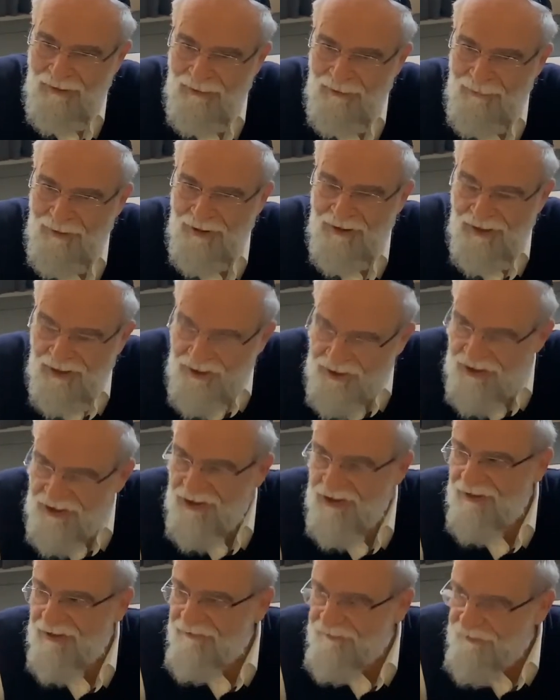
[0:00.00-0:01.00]
But this
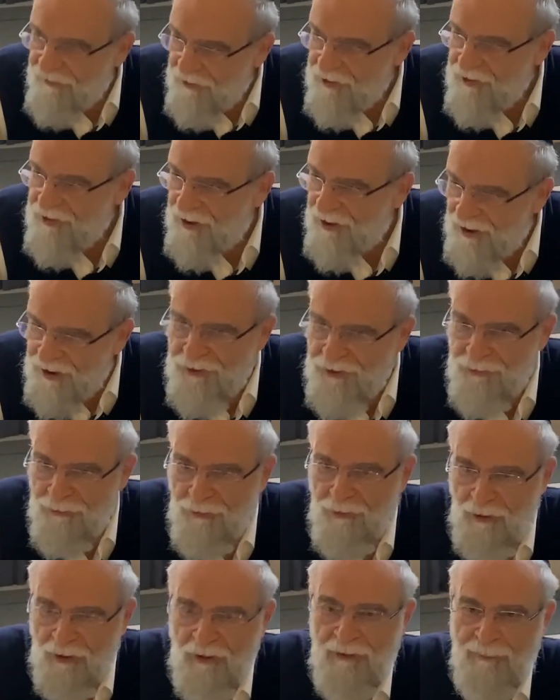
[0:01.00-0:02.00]
is the first issue
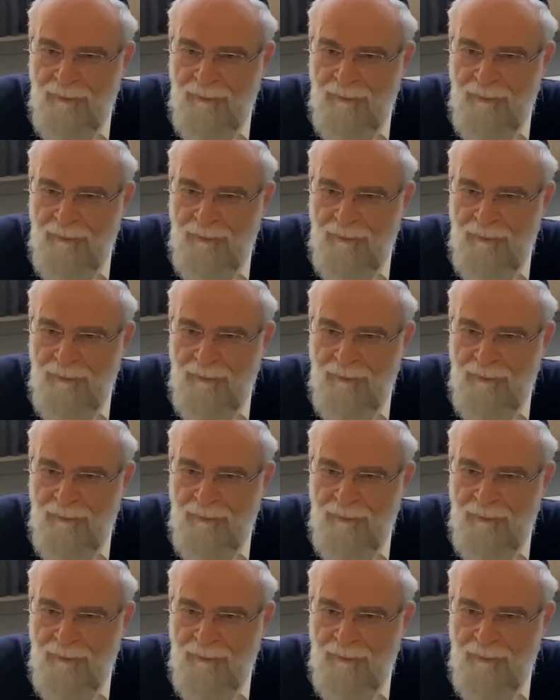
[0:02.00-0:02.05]
called